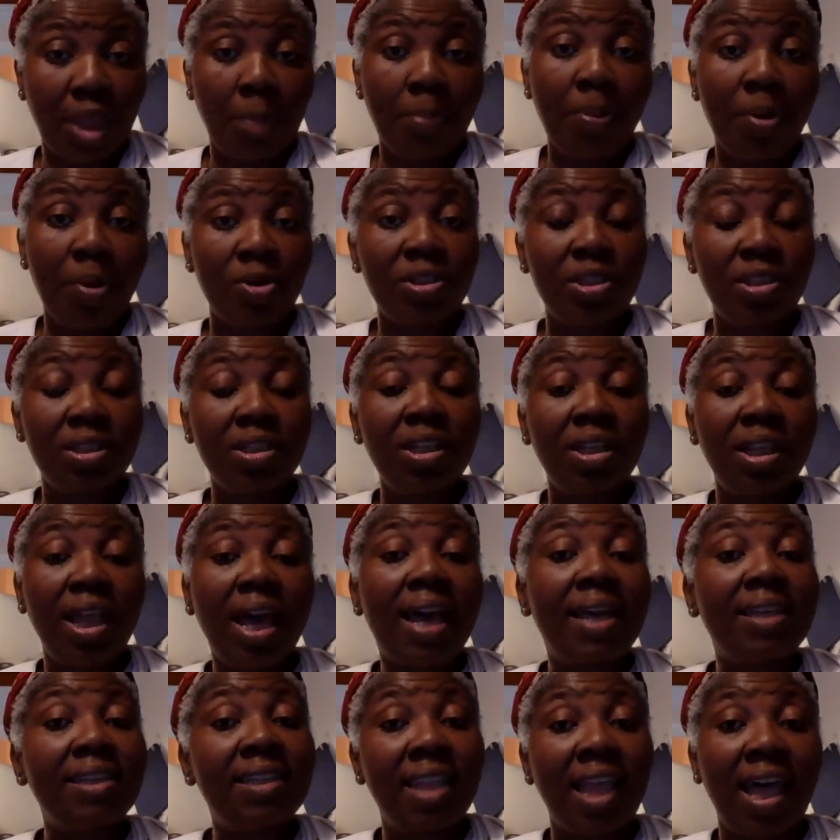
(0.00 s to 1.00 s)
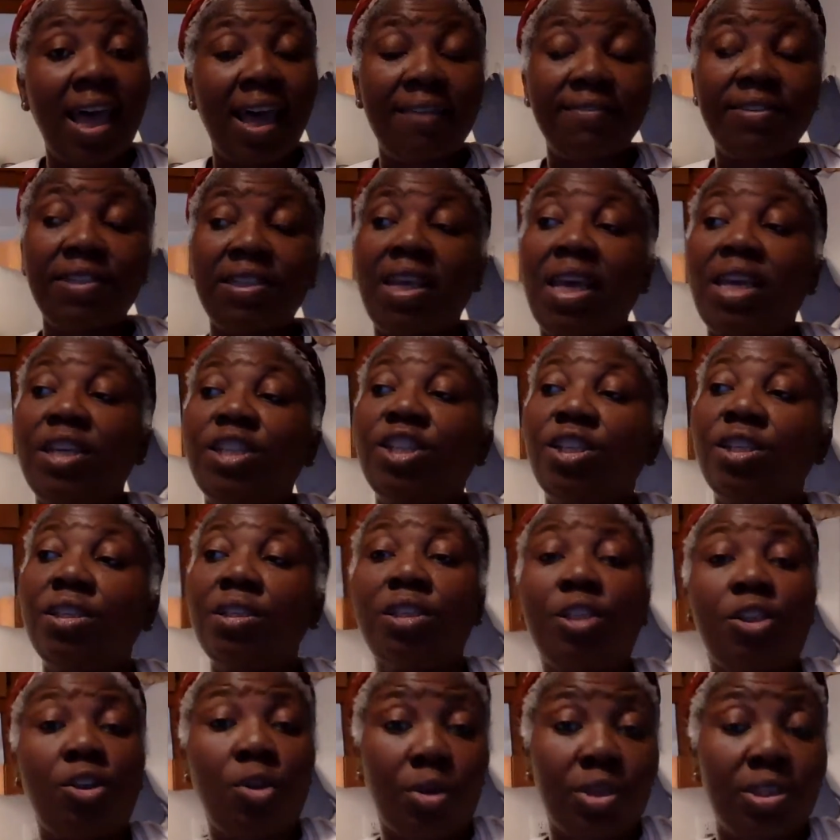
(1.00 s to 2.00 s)
personalized live session,
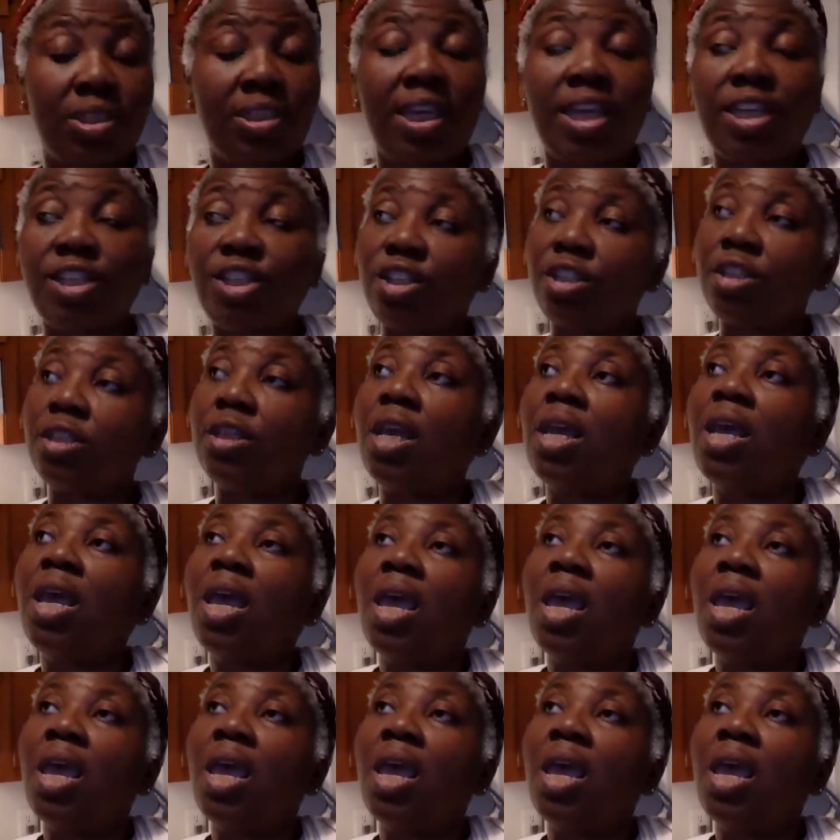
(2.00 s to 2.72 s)
yoga session.